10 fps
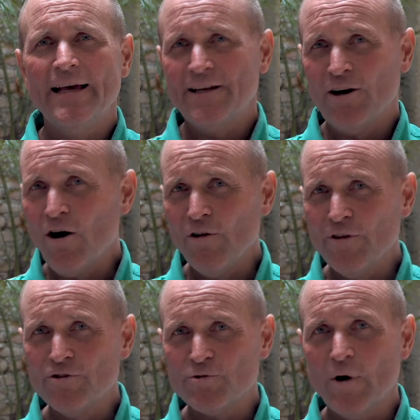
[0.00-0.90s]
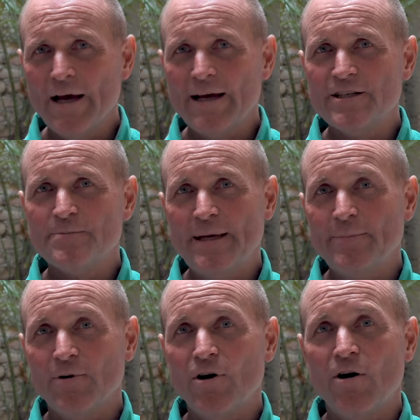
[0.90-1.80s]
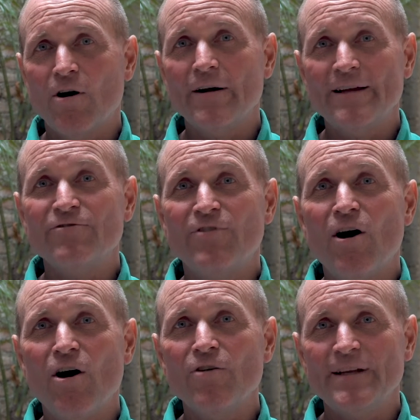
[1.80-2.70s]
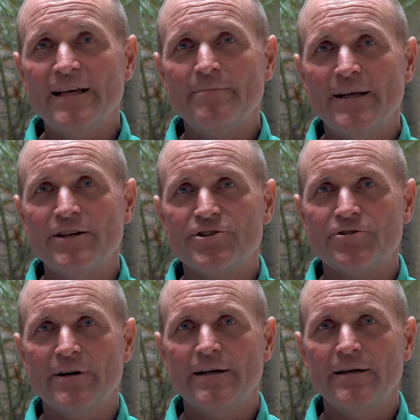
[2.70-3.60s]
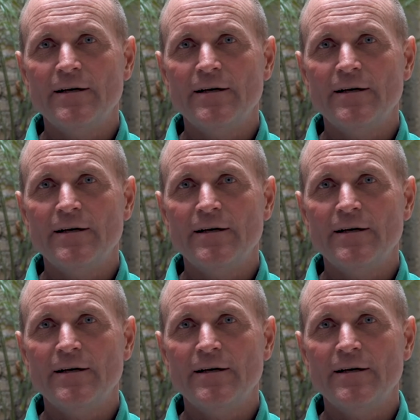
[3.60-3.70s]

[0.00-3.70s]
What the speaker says: And in all those ways, people are involved in ministry.